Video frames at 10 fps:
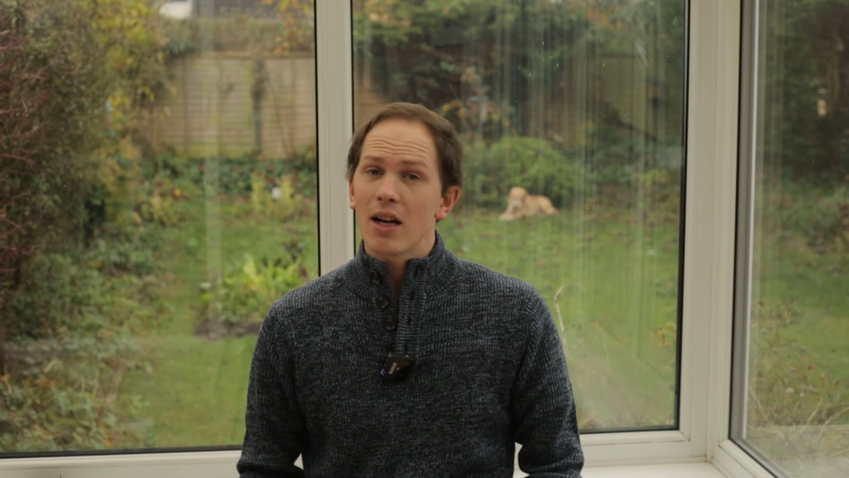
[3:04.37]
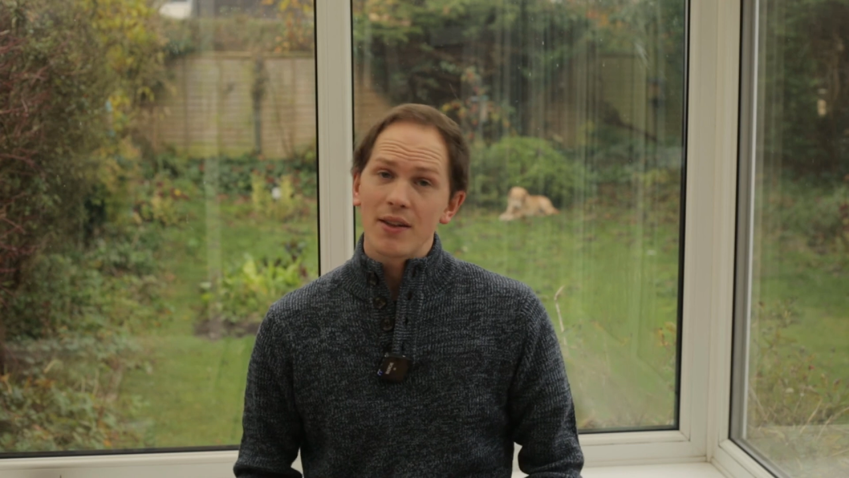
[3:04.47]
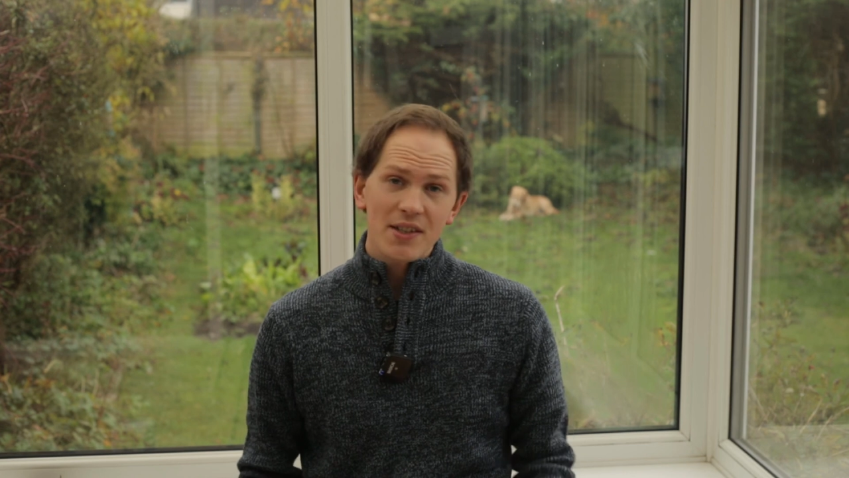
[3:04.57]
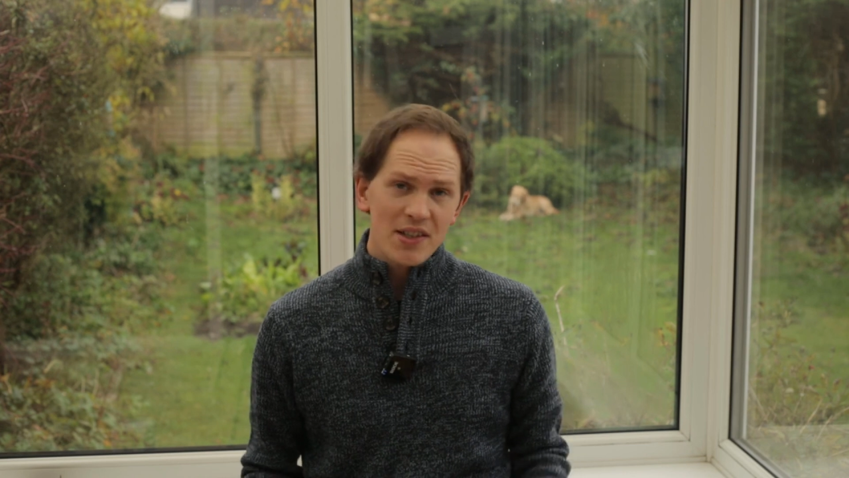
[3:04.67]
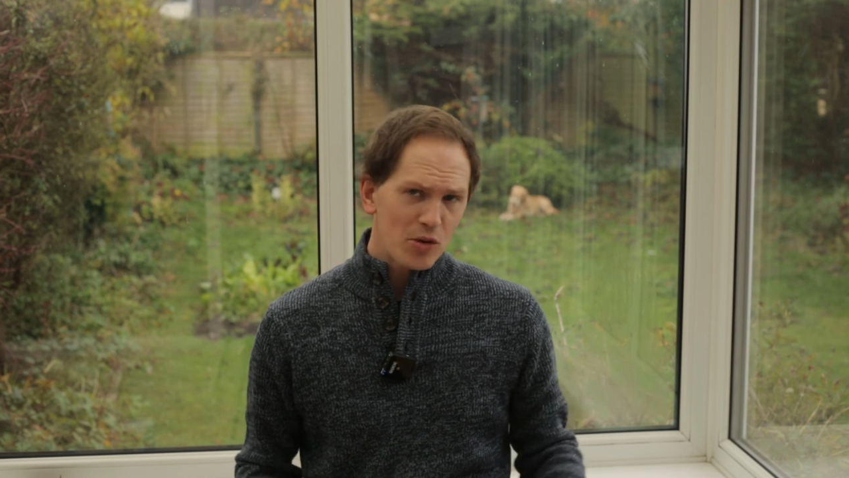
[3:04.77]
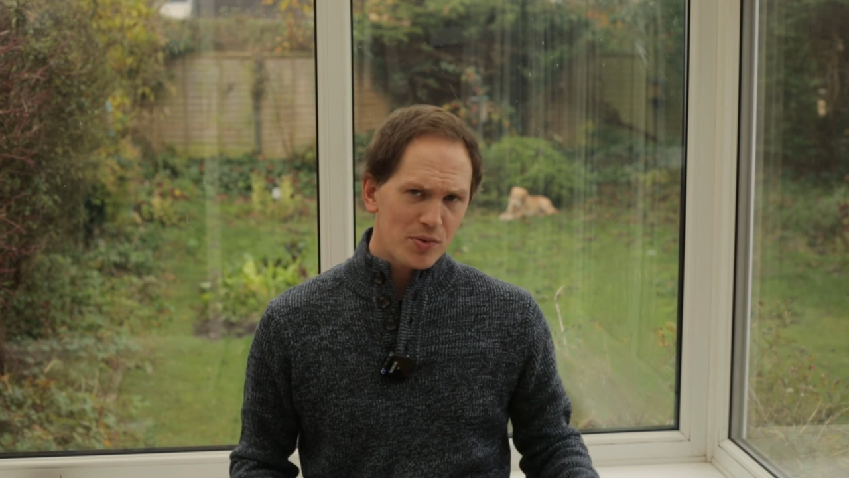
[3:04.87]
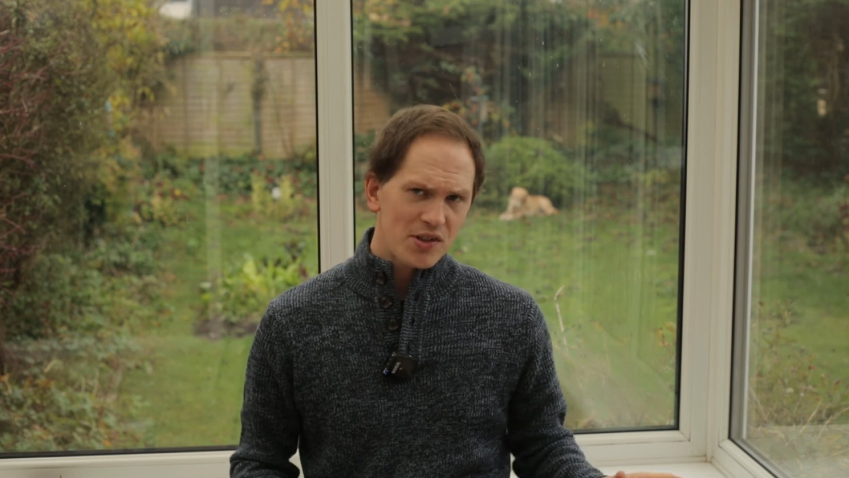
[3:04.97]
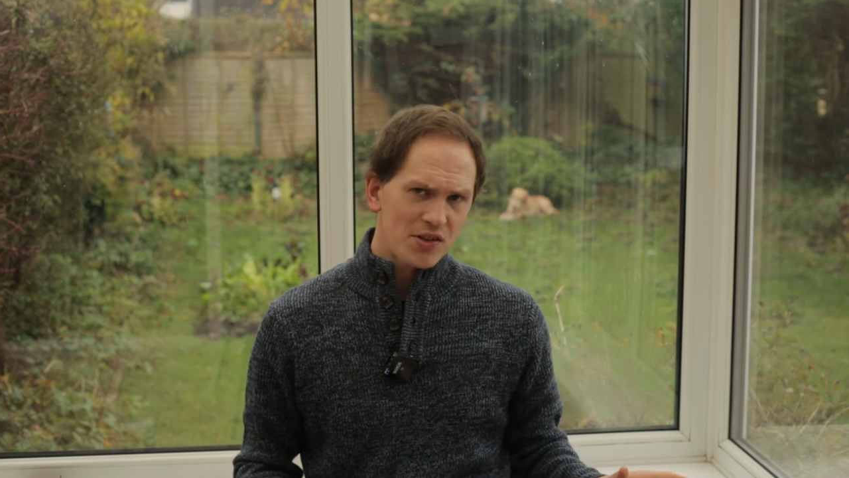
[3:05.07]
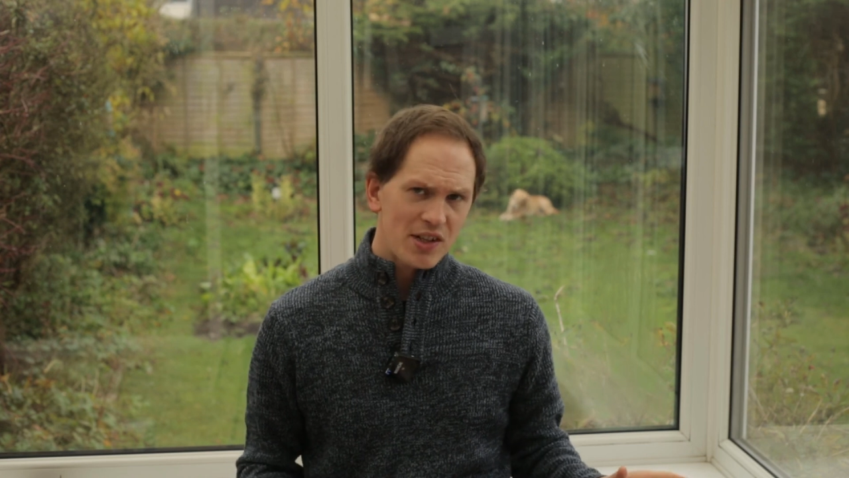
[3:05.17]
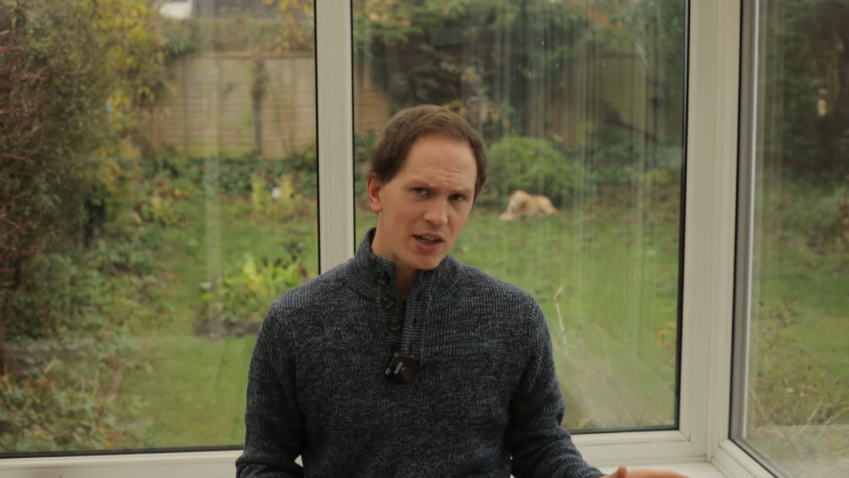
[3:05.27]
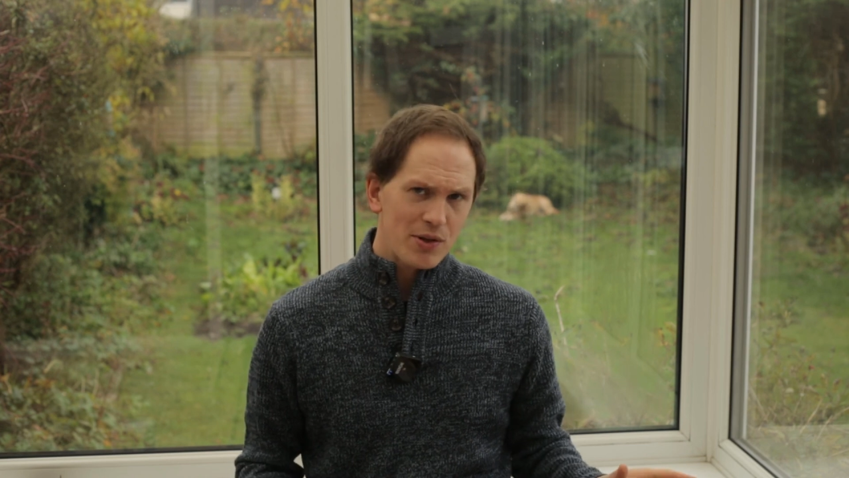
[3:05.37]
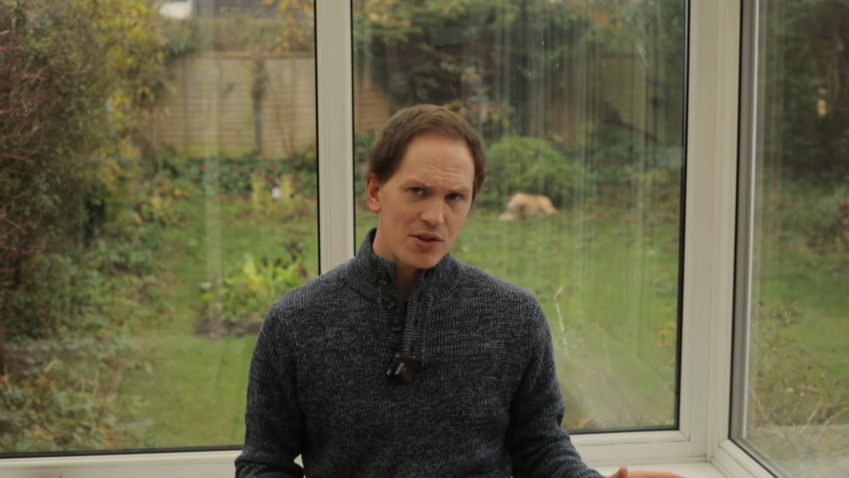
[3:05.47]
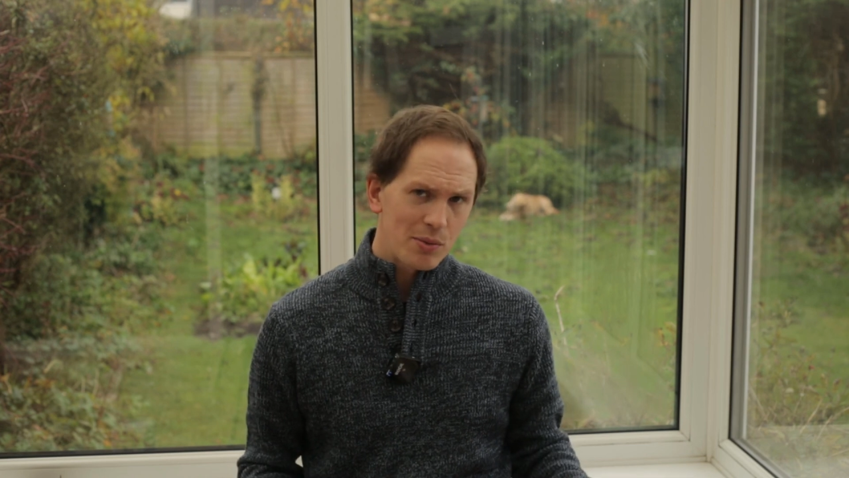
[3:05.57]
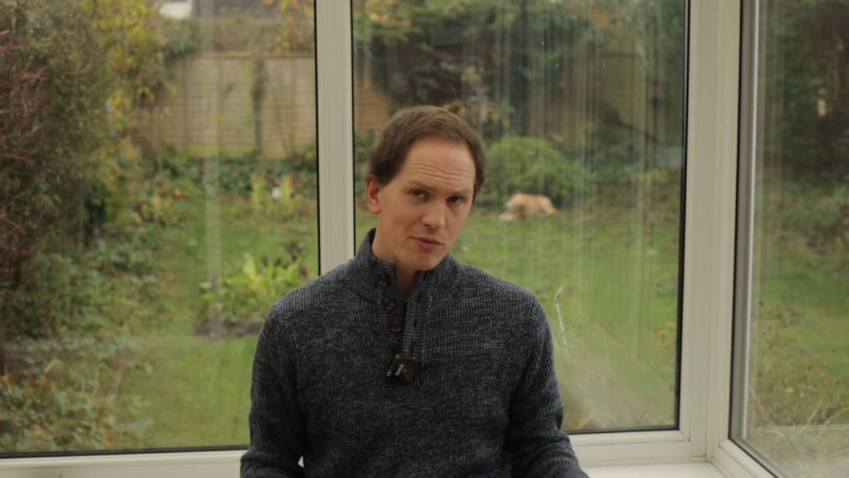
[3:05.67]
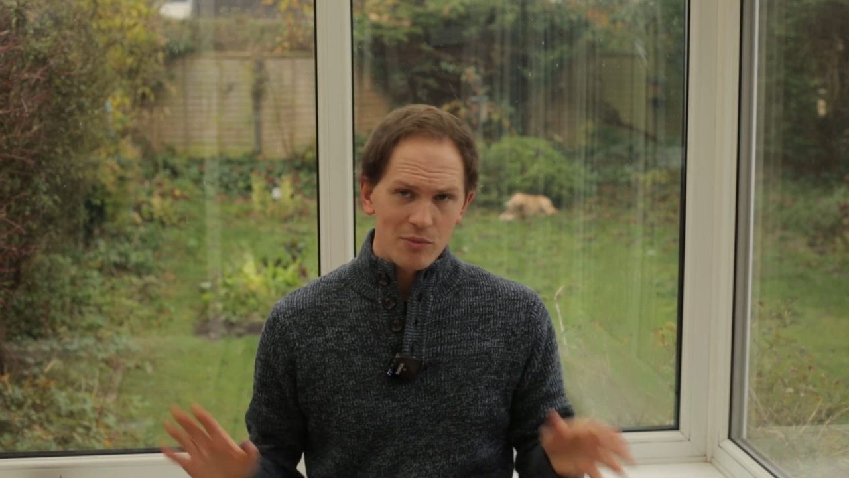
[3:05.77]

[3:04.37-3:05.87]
And this helps distinguish them